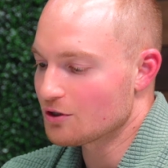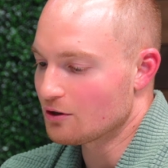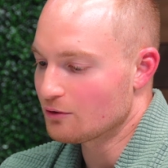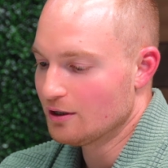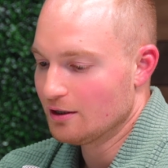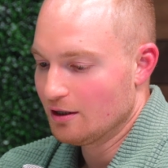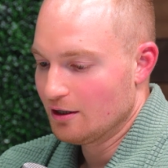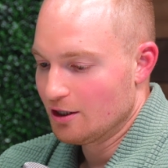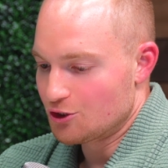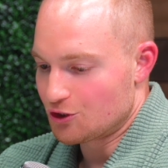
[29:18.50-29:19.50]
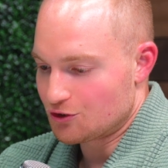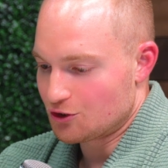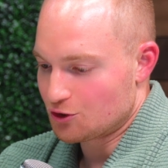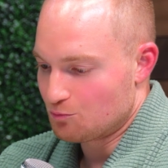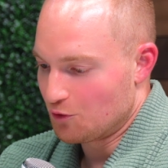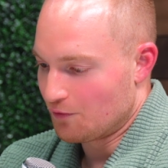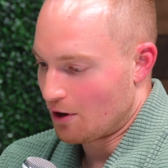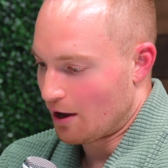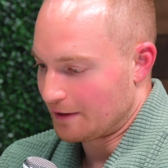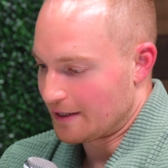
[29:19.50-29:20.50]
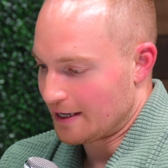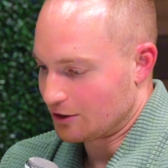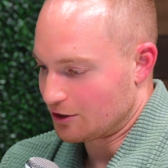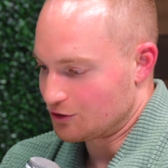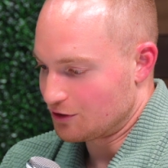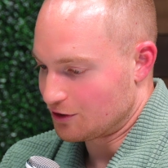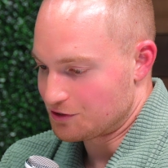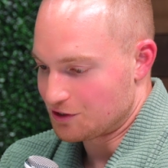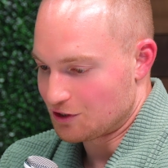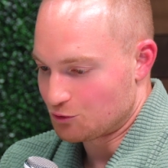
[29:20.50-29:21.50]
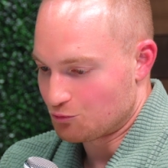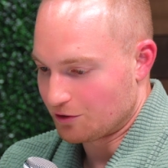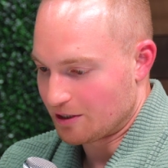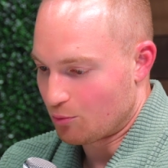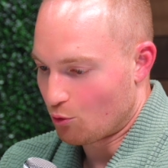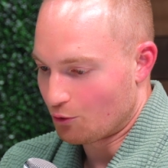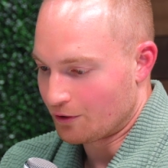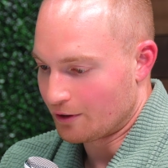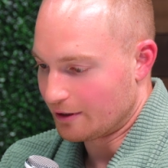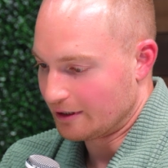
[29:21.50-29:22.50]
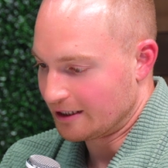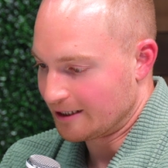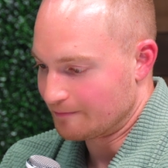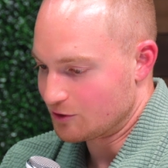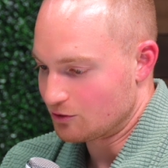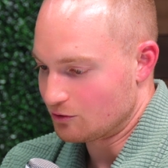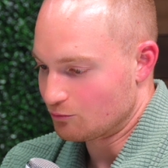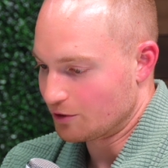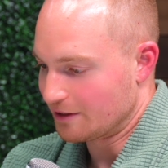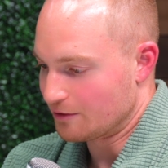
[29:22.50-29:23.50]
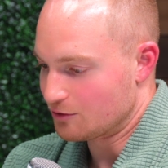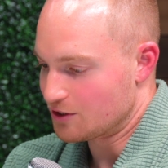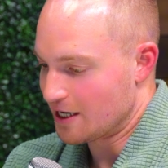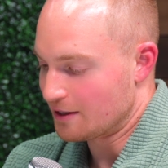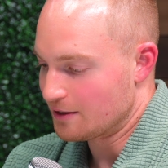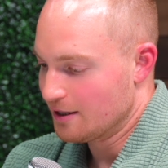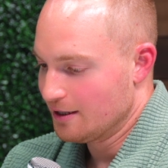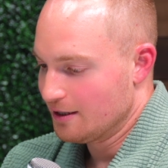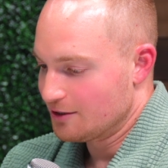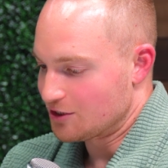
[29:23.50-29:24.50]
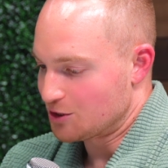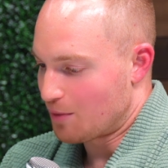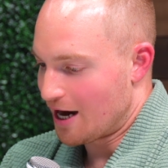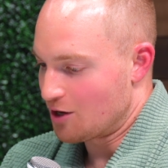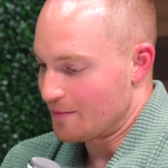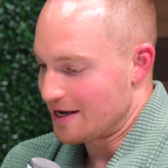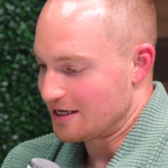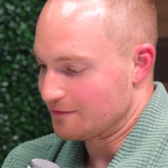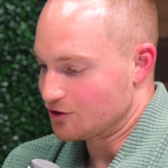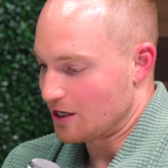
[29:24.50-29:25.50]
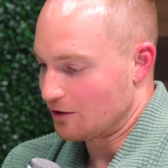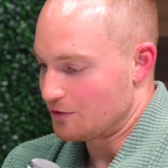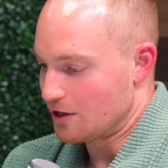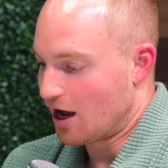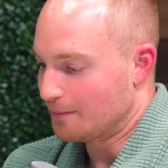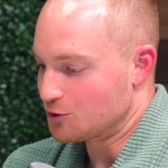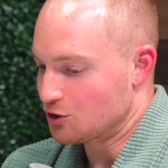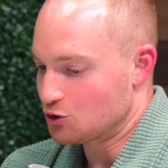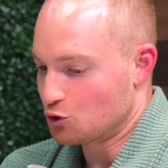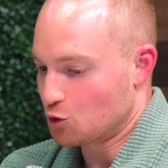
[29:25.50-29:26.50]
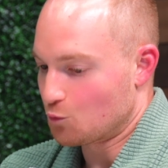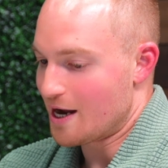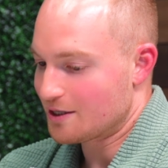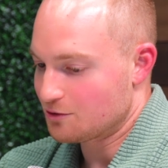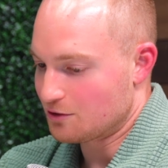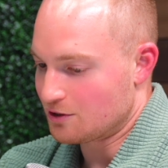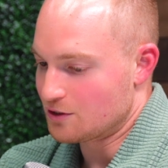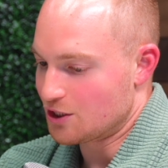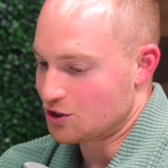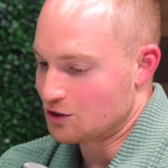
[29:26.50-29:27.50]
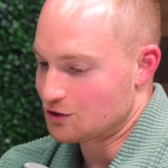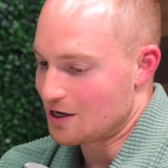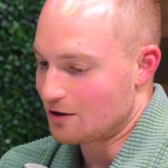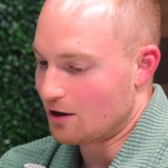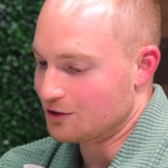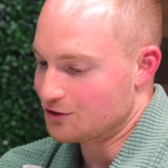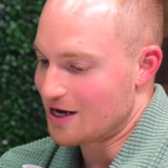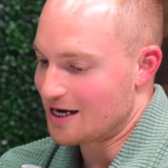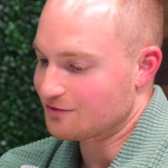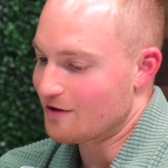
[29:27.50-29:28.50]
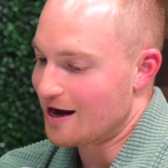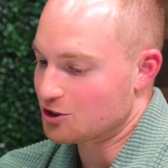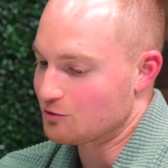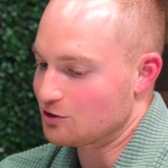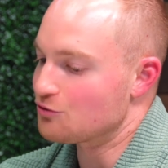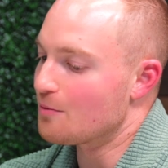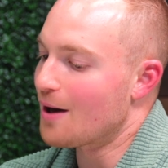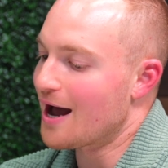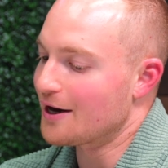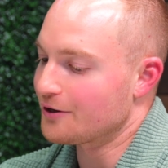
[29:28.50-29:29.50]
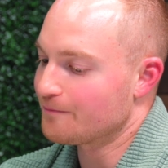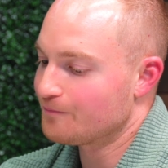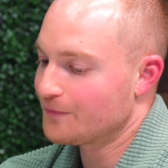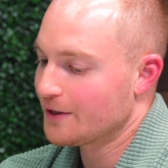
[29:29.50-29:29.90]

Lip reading: So just moving on again, because this is really important to really understand. It says buyer may give seller the option to correct the conditions that are unsatisfactory to the buyer.